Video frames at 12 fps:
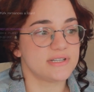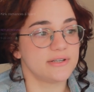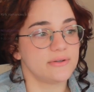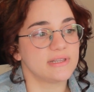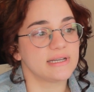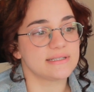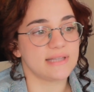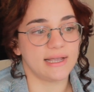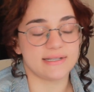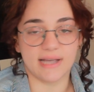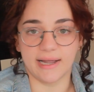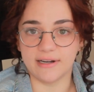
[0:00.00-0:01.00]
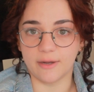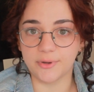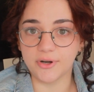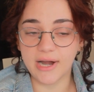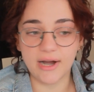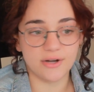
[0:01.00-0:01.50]
to do things like tighten up your
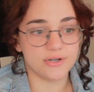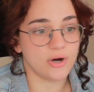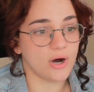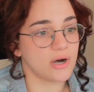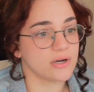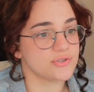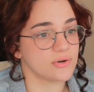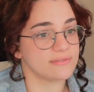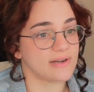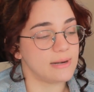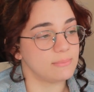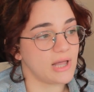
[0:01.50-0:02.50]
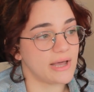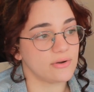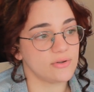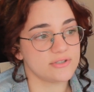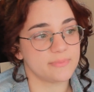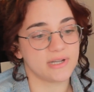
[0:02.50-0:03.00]
character arcs or find plot
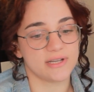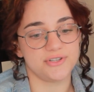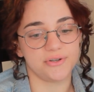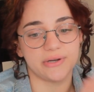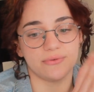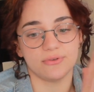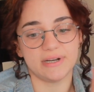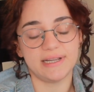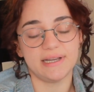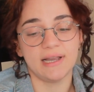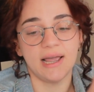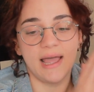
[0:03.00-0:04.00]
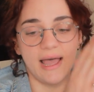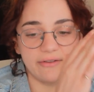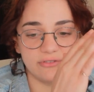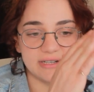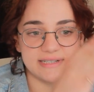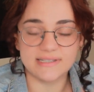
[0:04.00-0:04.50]
holes because you can read
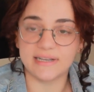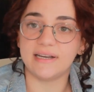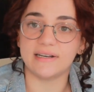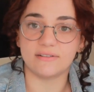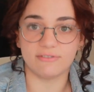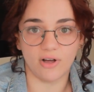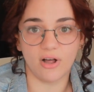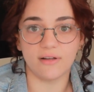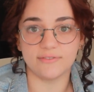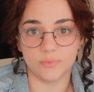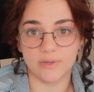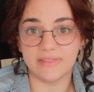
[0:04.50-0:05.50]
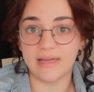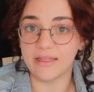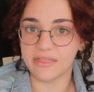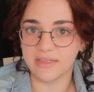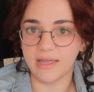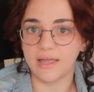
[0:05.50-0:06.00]
every scene involved with that
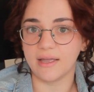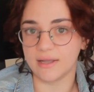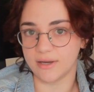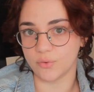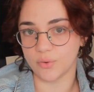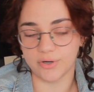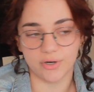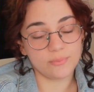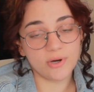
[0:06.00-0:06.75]
thing in order.